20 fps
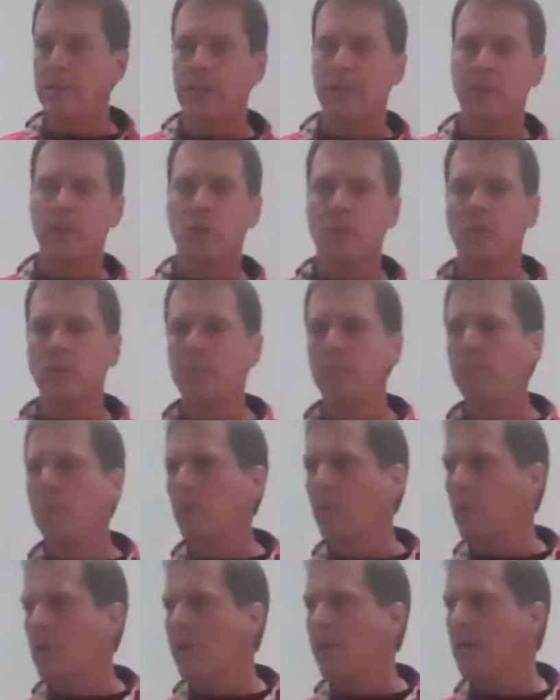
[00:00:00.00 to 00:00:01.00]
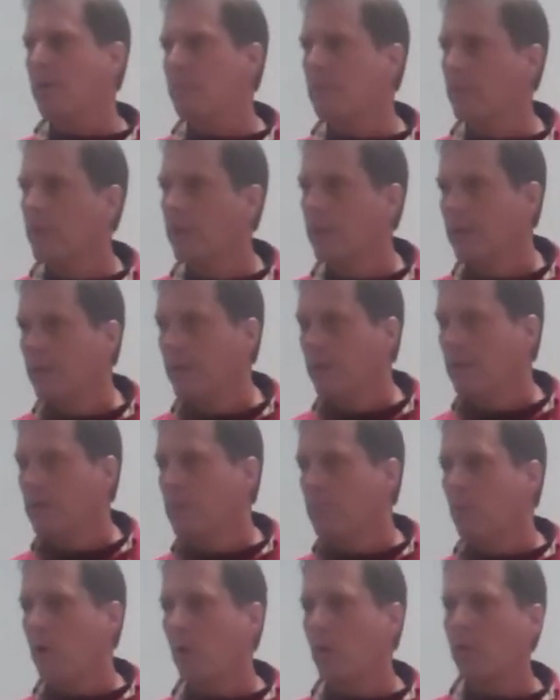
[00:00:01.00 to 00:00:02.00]
they can only pull up
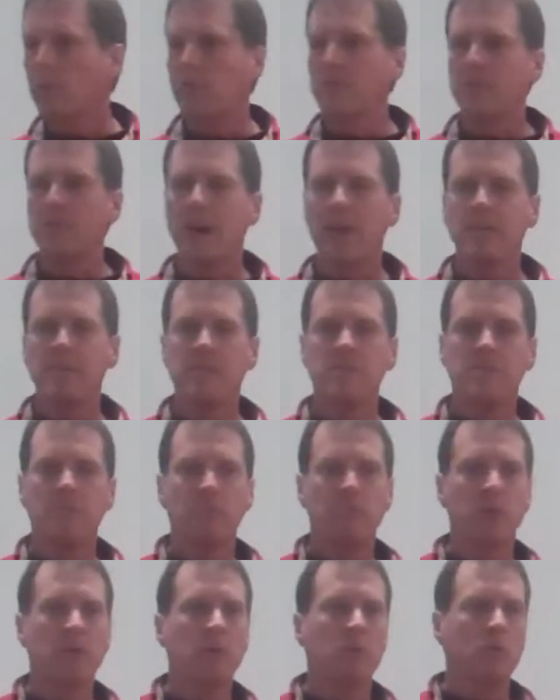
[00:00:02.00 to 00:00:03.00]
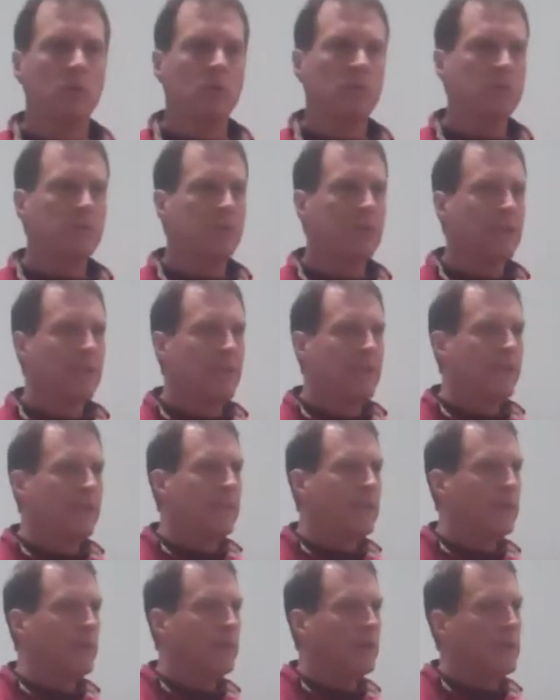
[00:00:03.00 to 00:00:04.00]
particle sizes of minerals
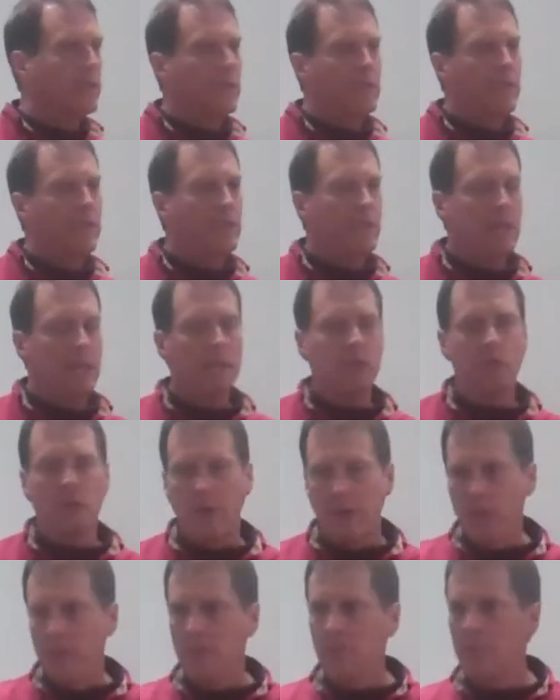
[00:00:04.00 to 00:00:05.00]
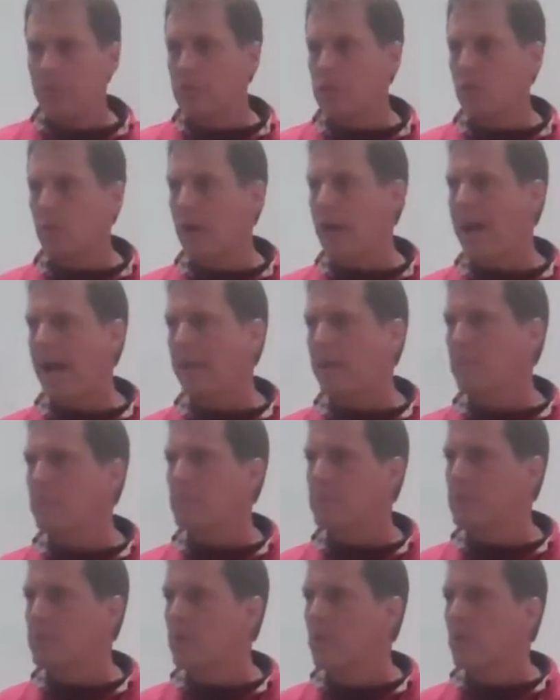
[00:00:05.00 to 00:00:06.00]
that are either individual
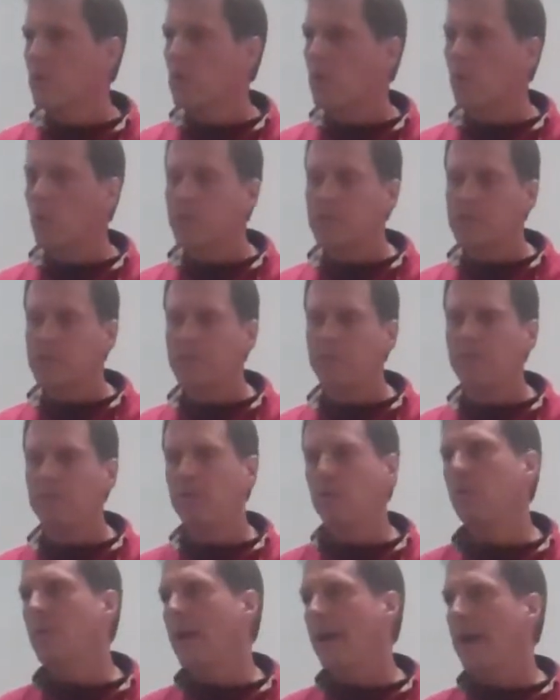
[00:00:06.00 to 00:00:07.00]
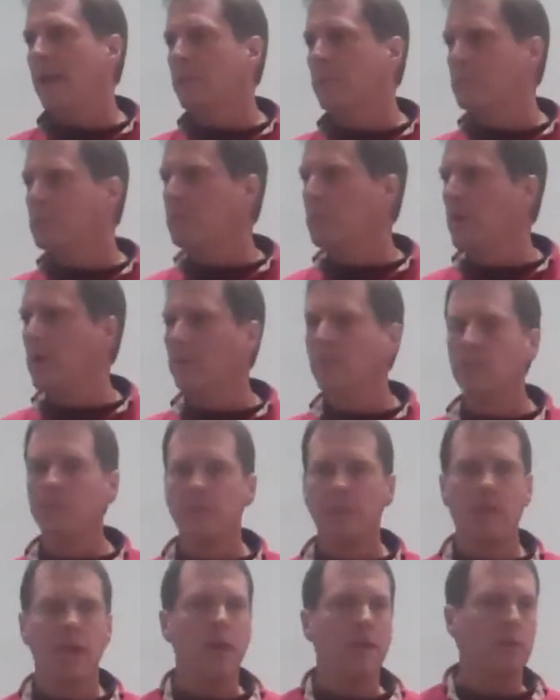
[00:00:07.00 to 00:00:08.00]
atoms or just a few atoms bundled
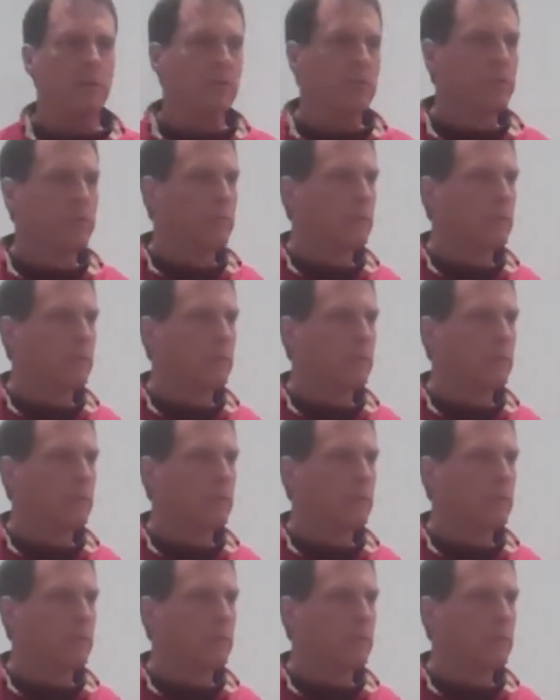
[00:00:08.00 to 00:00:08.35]
together.